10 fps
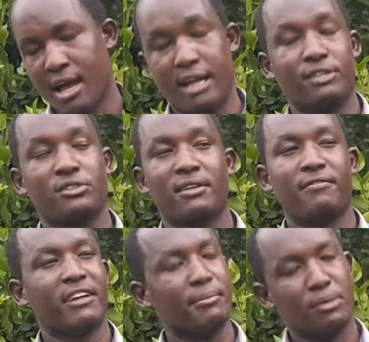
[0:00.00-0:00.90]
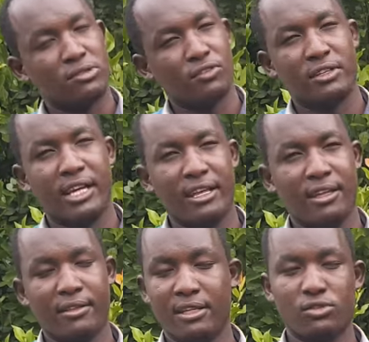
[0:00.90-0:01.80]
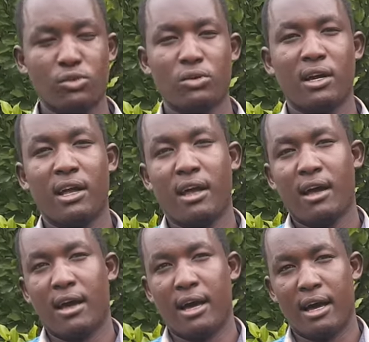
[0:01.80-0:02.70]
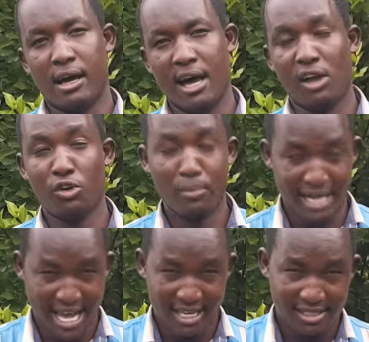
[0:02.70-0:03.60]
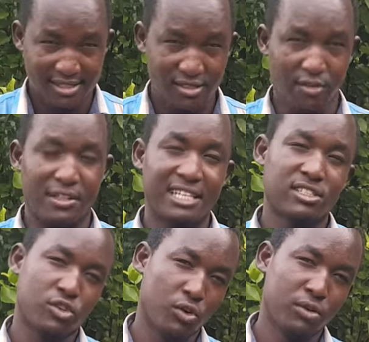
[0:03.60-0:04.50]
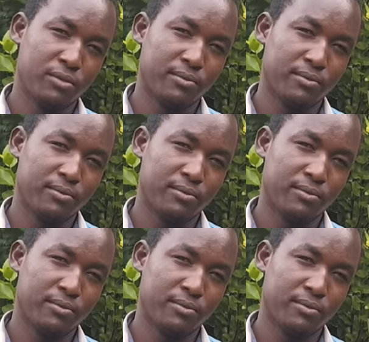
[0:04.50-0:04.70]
and it was a very beautiful day. They took uh, alumni of that school,